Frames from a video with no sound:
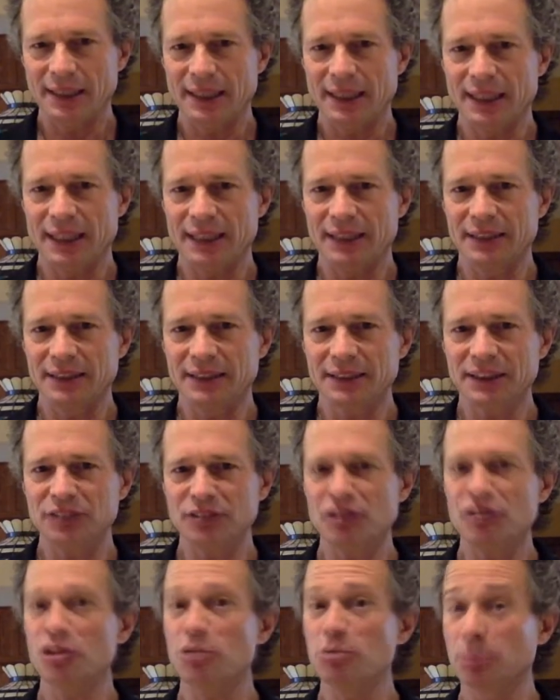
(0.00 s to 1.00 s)
And this is a
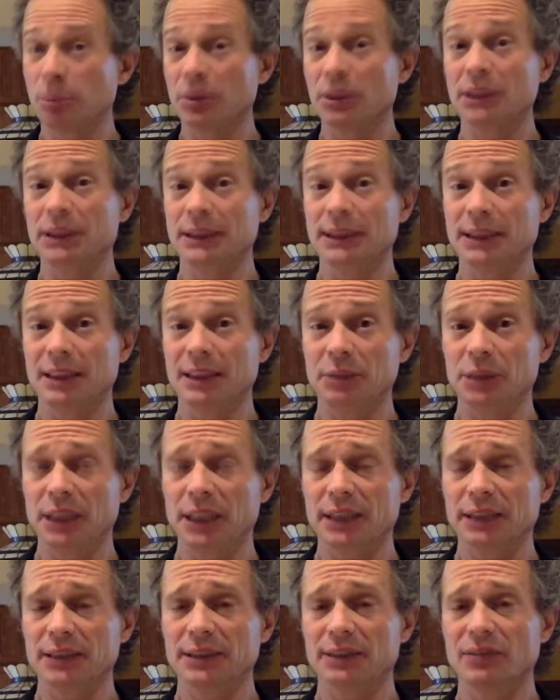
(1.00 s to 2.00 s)
very broad
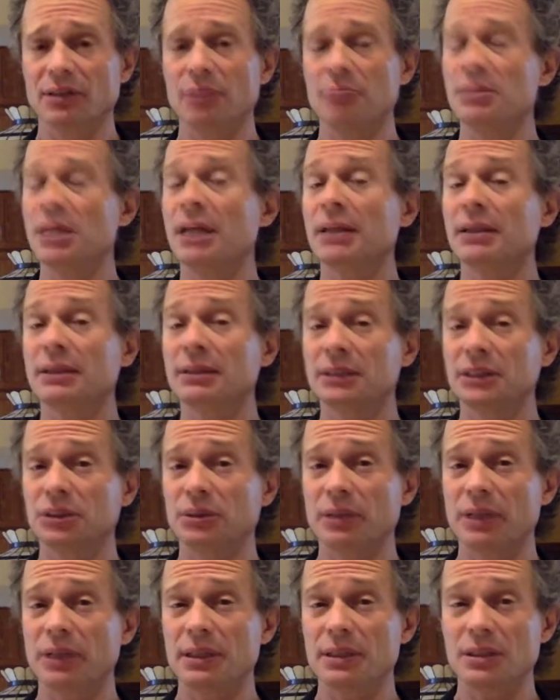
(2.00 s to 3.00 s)
subject, so I'm not going to
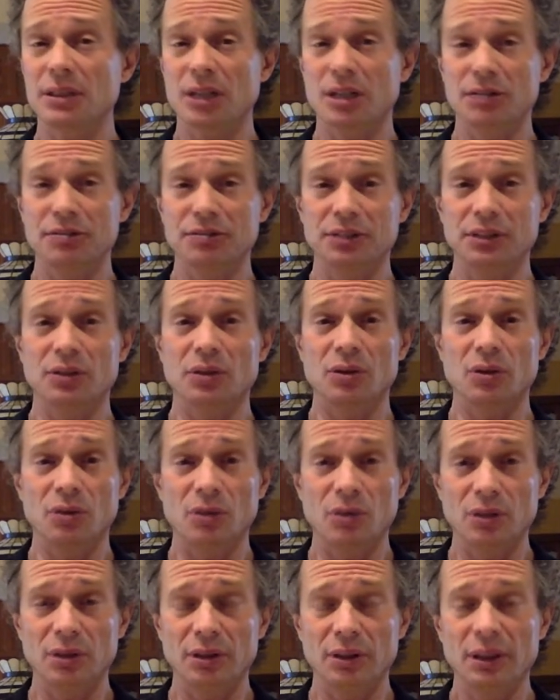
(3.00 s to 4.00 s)
try and cover it
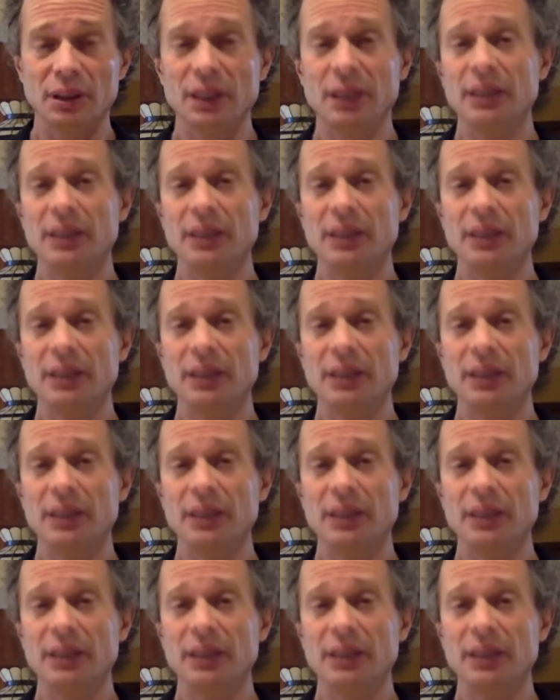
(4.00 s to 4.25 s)
all